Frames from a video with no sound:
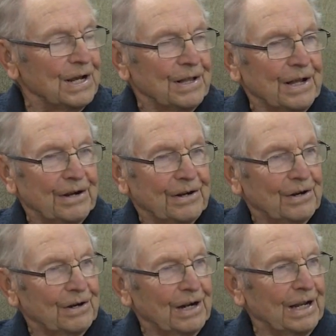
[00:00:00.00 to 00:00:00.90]
They are
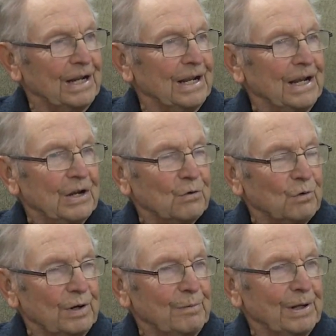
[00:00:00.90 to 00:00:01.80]
currently
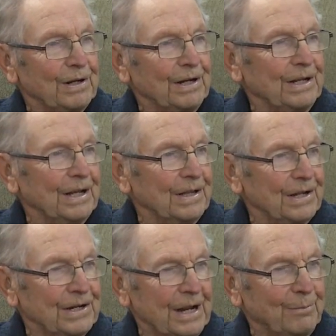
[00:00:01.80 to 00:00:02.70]
rebuilding the
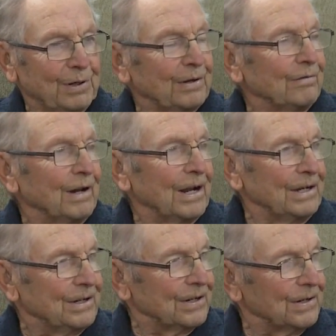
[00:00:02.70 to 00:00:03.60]
Temple of
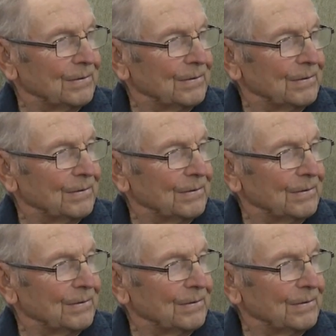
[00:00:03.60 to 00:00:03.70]
Light,